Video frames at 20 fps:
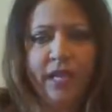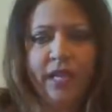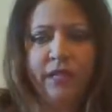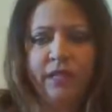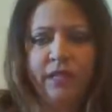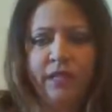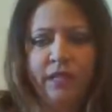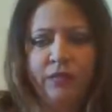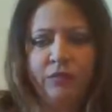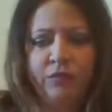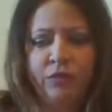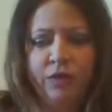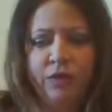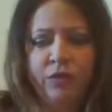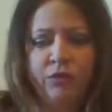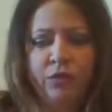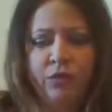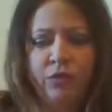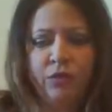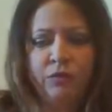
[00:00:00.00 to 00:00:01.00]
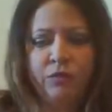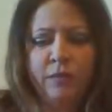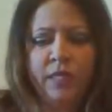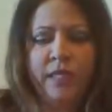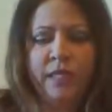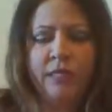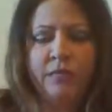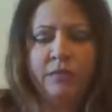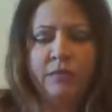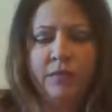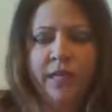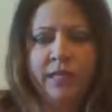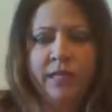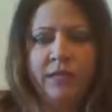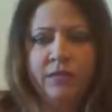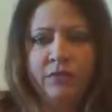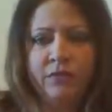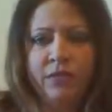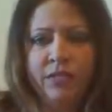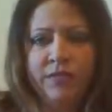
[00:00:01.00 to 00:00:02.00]
And if, if you're making
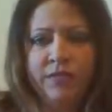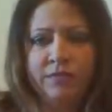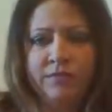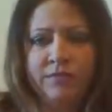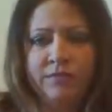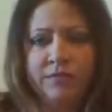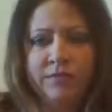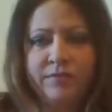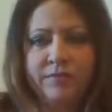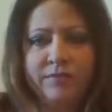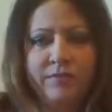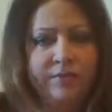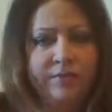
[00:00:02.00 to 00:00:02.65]
demands of him,